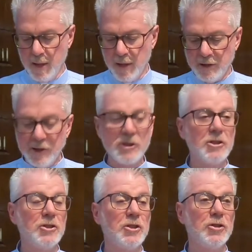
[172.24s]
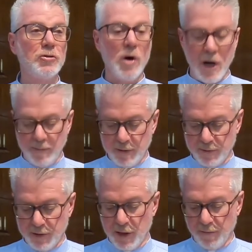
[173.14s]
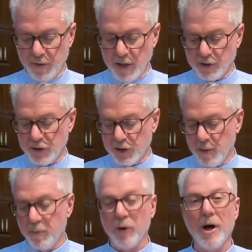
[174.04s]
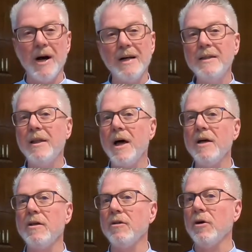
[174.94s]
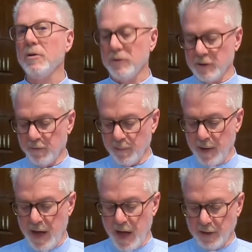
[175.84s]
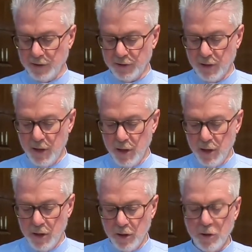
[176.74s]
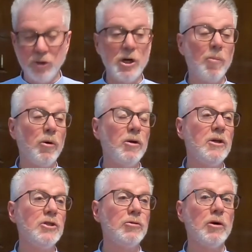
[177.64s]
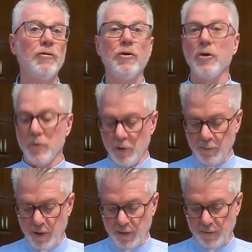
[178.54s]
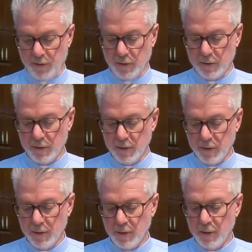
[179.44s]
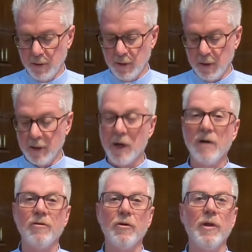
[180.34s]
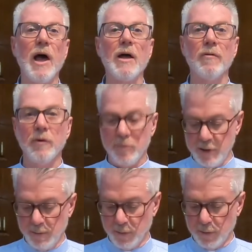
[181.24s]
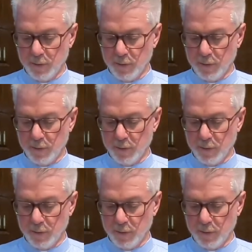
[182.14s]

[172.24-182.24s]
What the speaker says: Jesus described himself as a shepherd unlike those of the past, who shepherded Israel for their own benefit and not for that of the people.